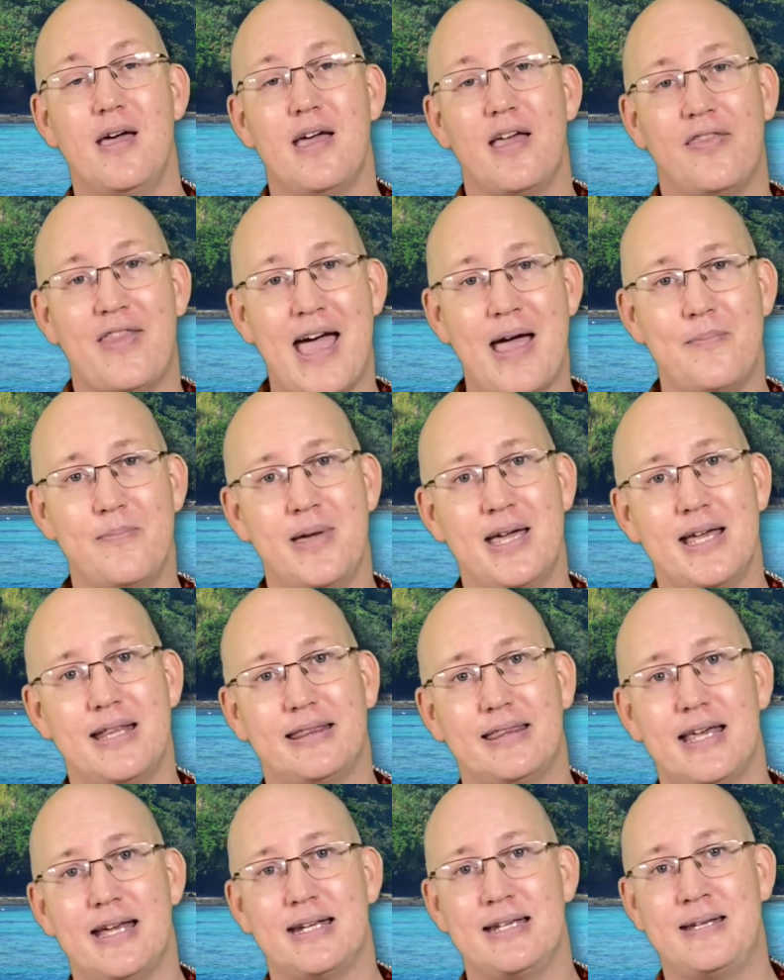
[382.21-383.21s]
That meant
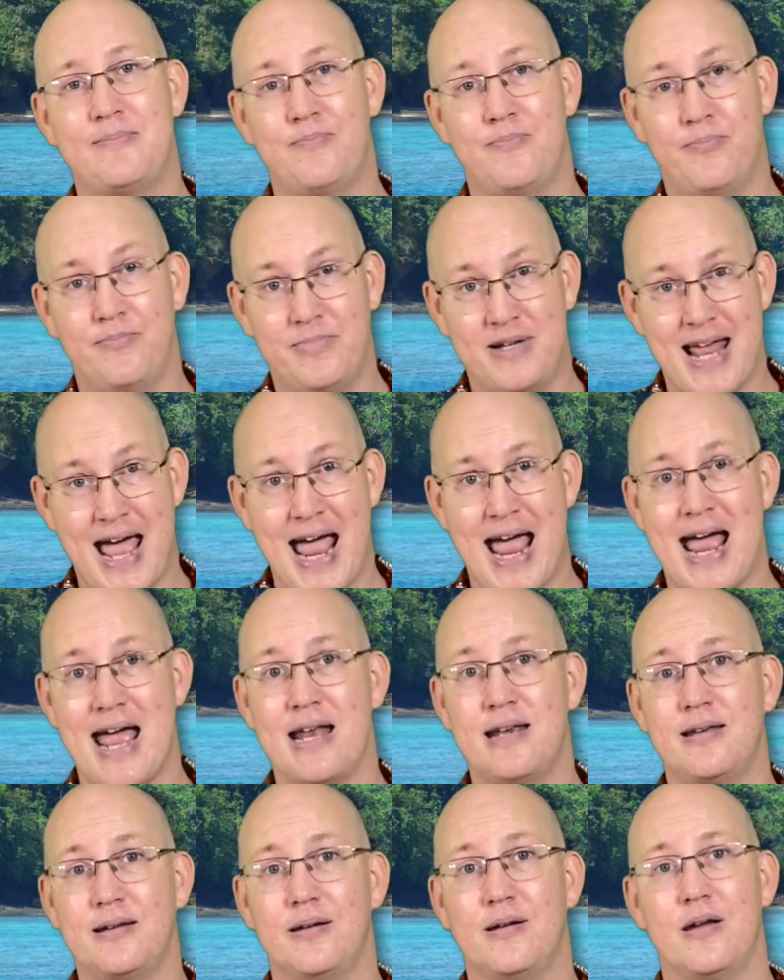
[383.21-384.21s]
that
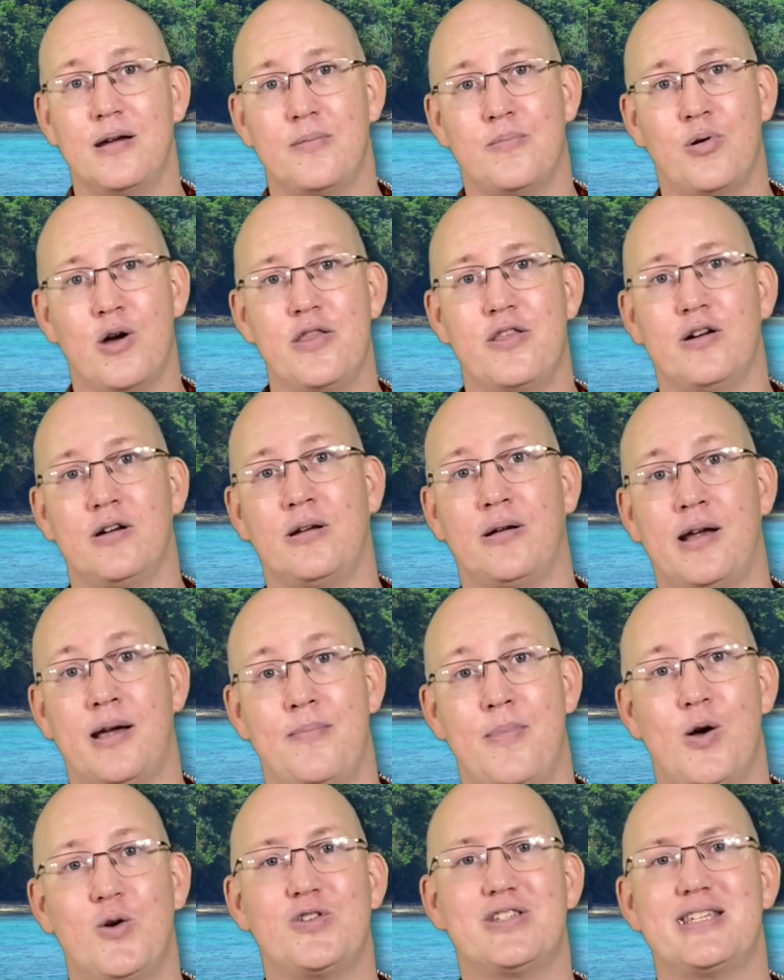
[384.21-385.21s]
Dad, Brother
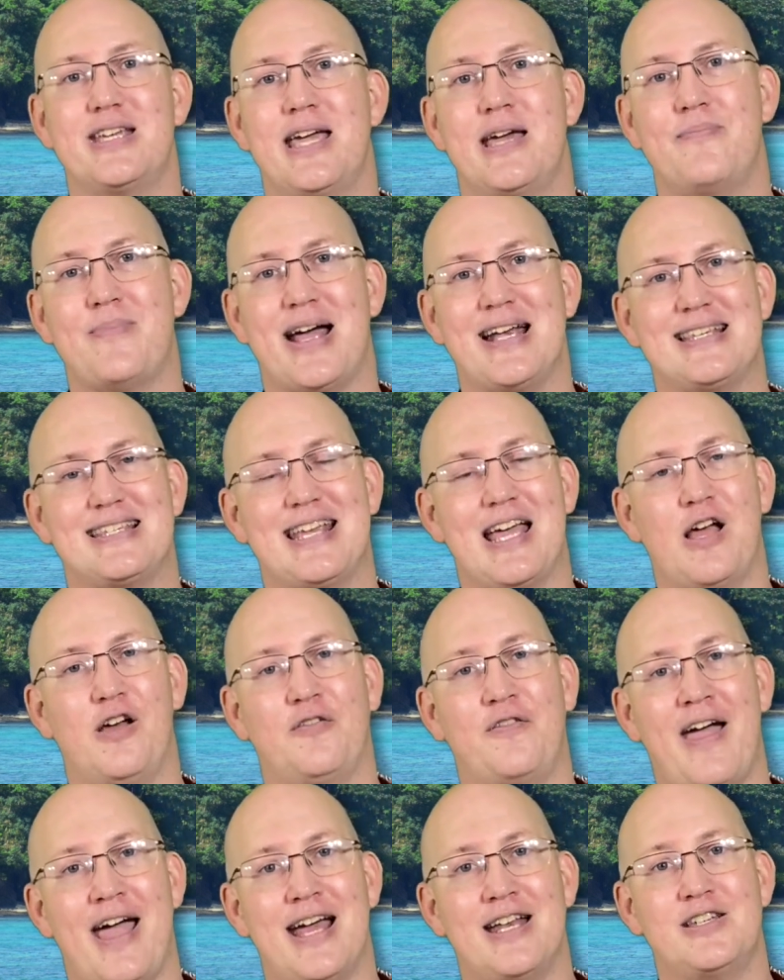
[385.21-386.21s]
Amosi, and myself
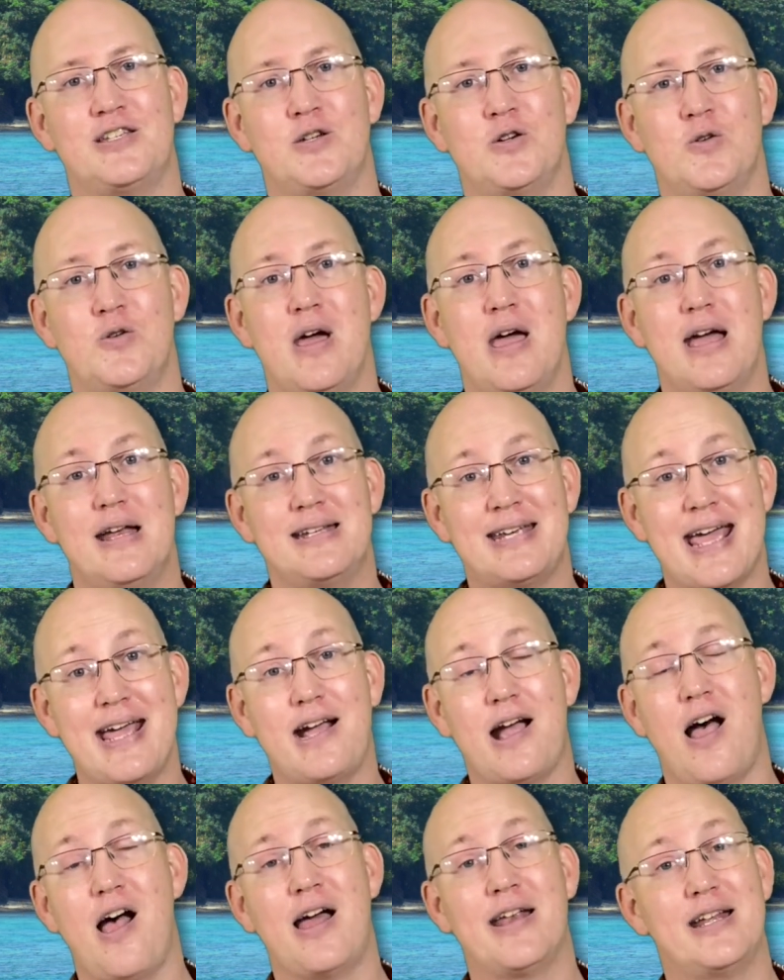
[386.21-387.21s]
had to take
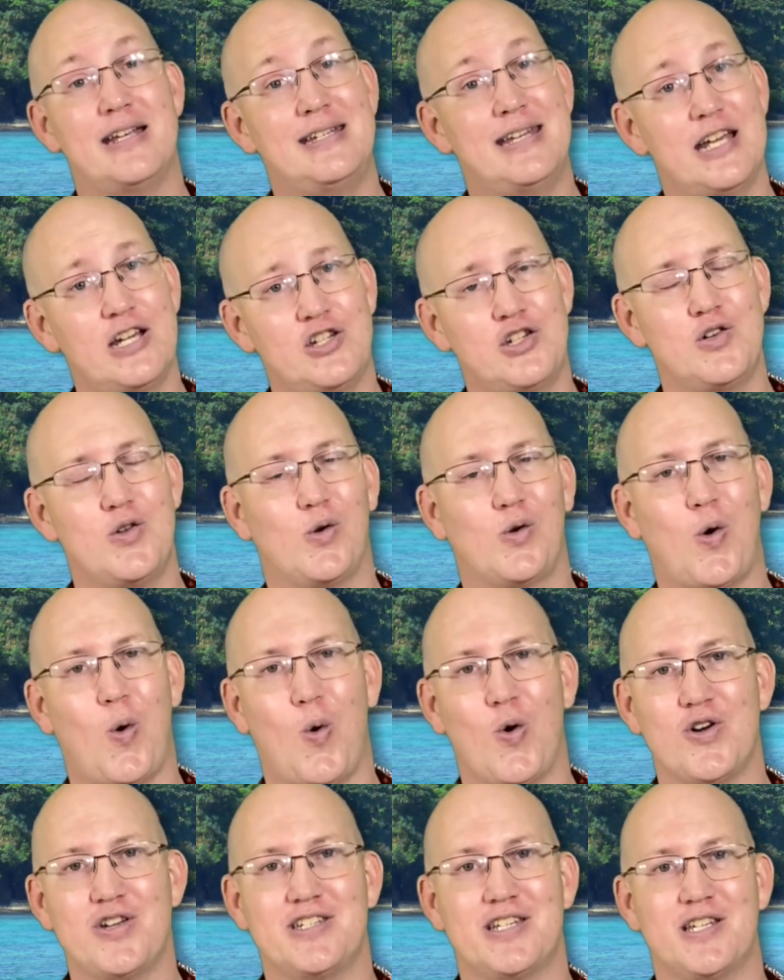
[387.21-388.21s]
on additional
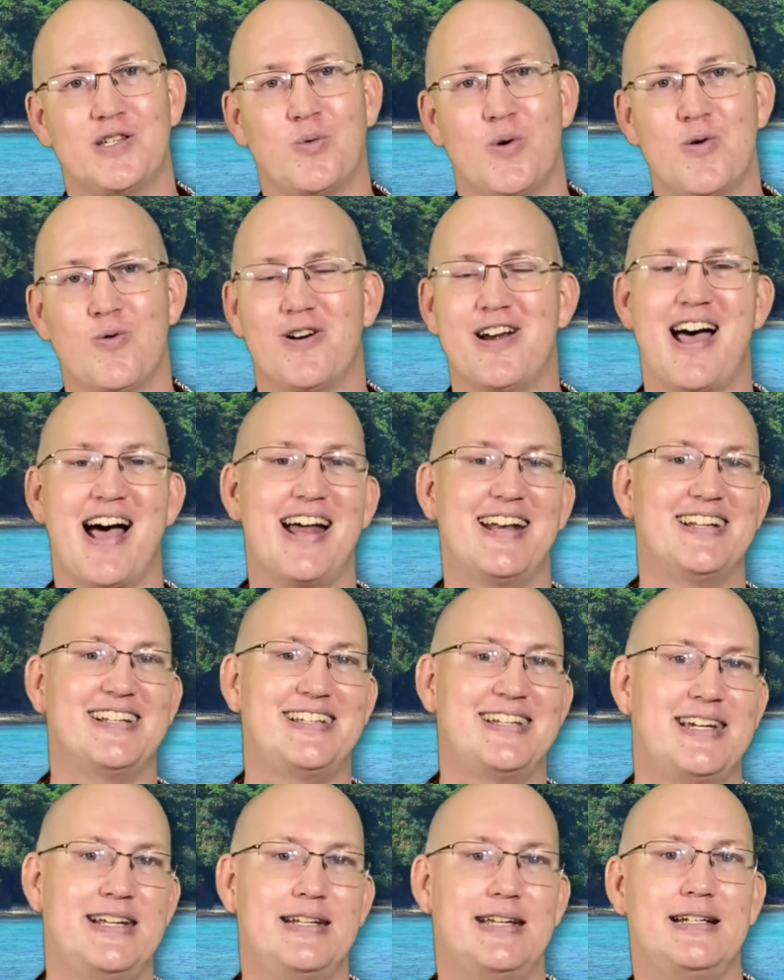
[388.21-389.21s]
courses we were not
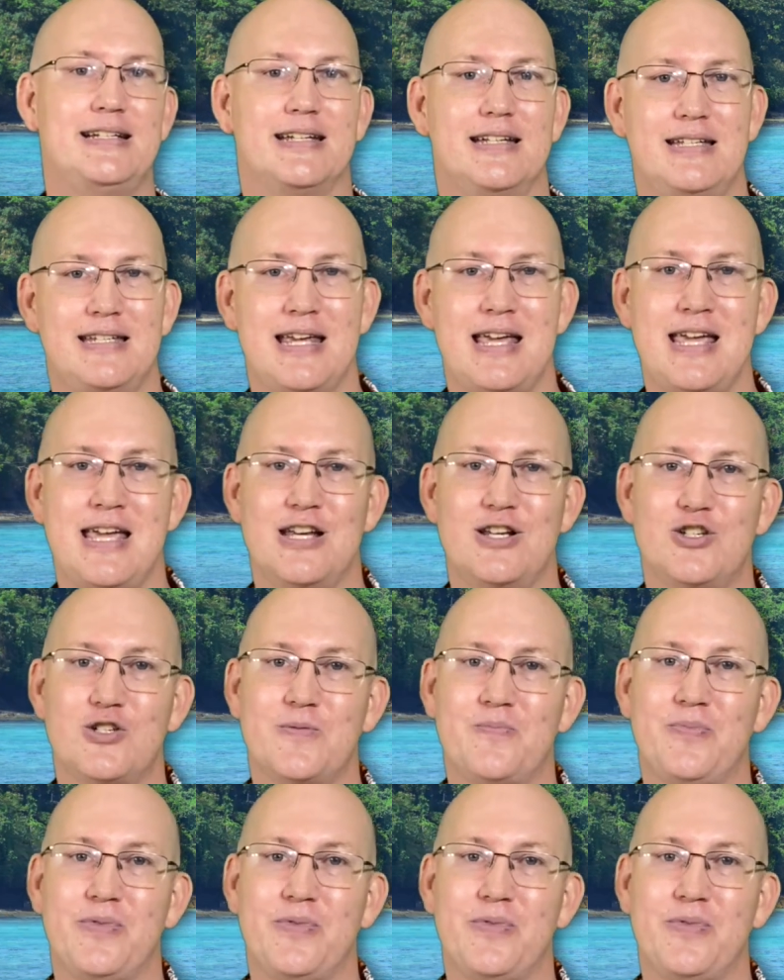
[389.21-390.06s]
intending to teach.